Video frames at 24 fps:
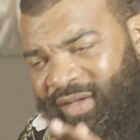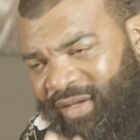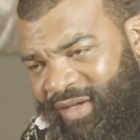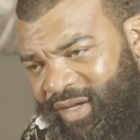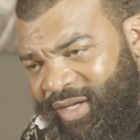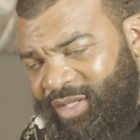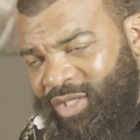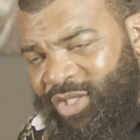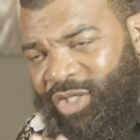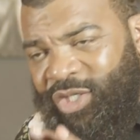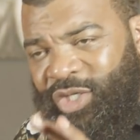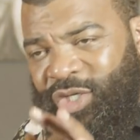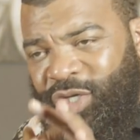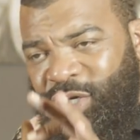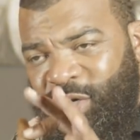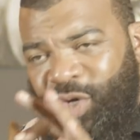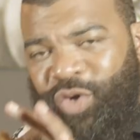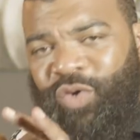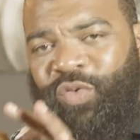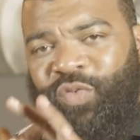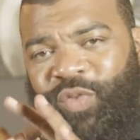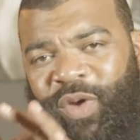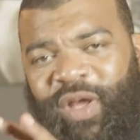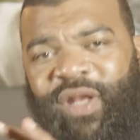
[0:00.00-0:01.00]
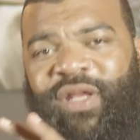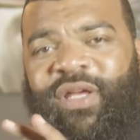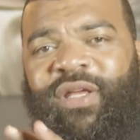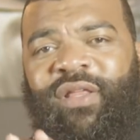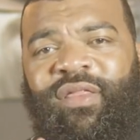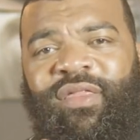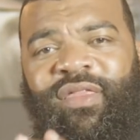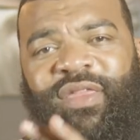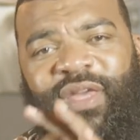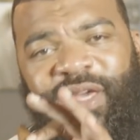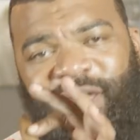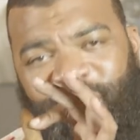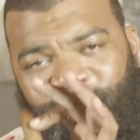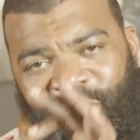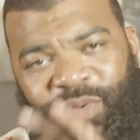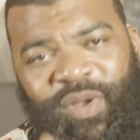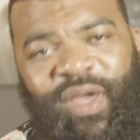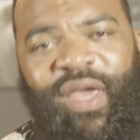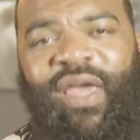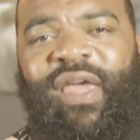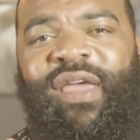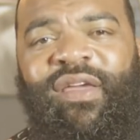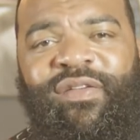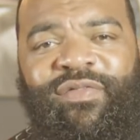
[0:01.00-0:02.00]
Because you really think you
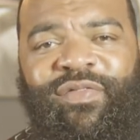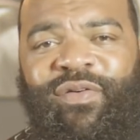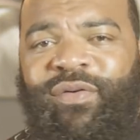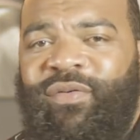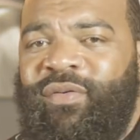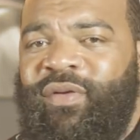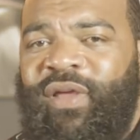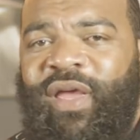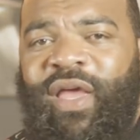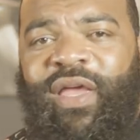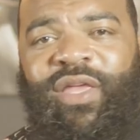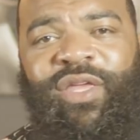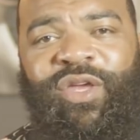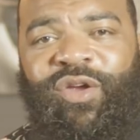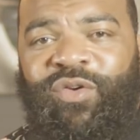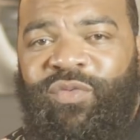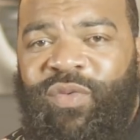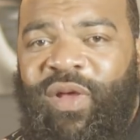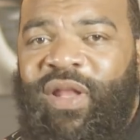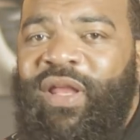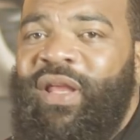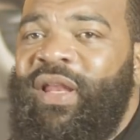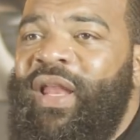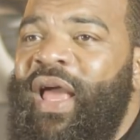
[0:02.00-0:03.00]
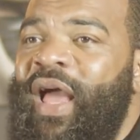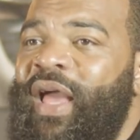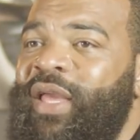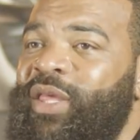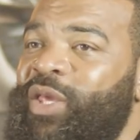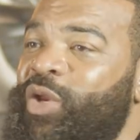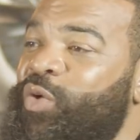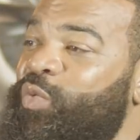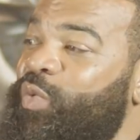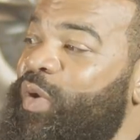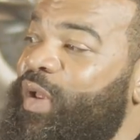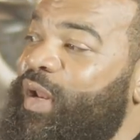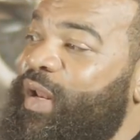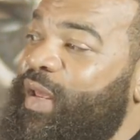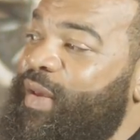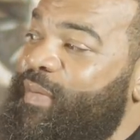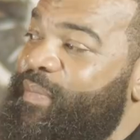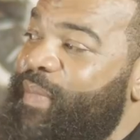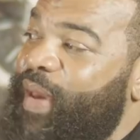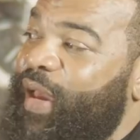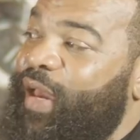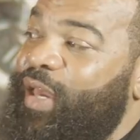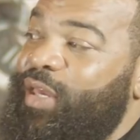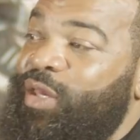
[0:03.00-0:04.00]
evil, and you're really not. You're really
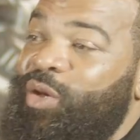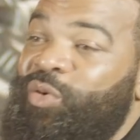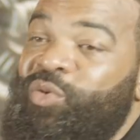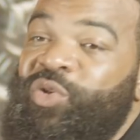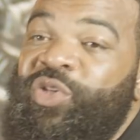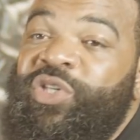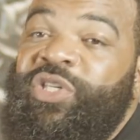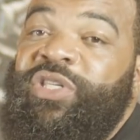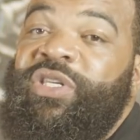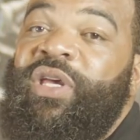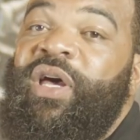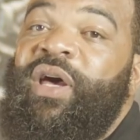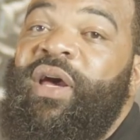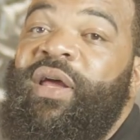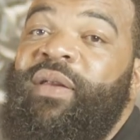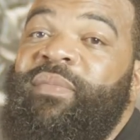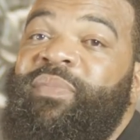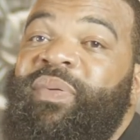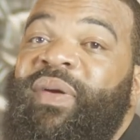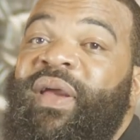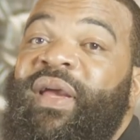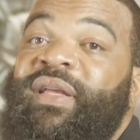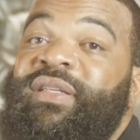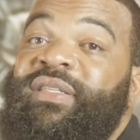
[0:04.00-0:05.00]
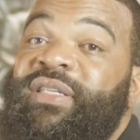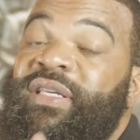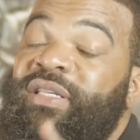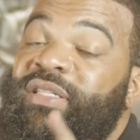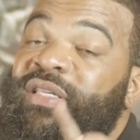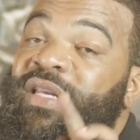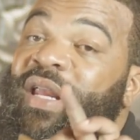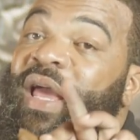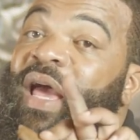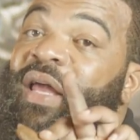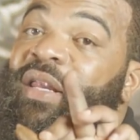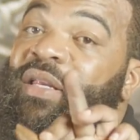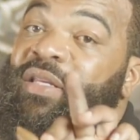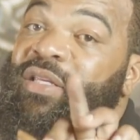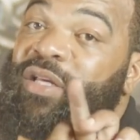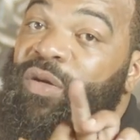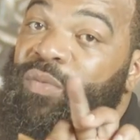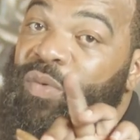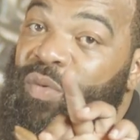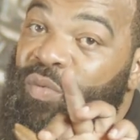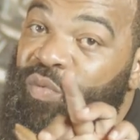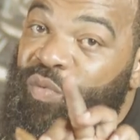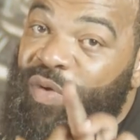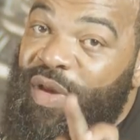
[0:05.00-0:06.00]
making your son pay attention to how to
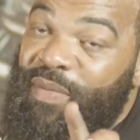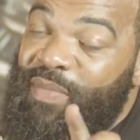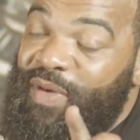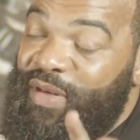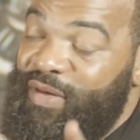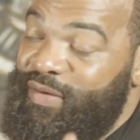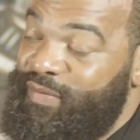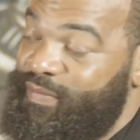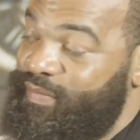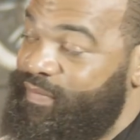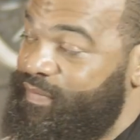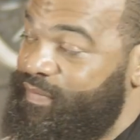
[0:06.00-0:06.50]
deal with women.